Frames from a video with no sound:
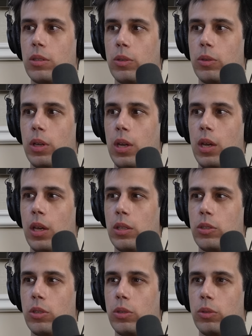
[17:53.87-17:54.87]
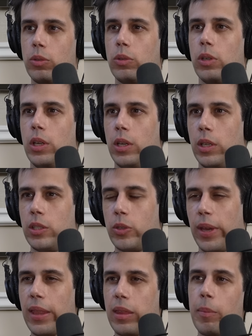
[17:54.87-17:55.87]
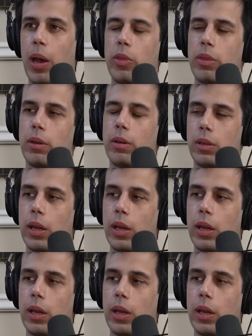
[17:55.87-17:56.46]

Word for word: to to to get them out there.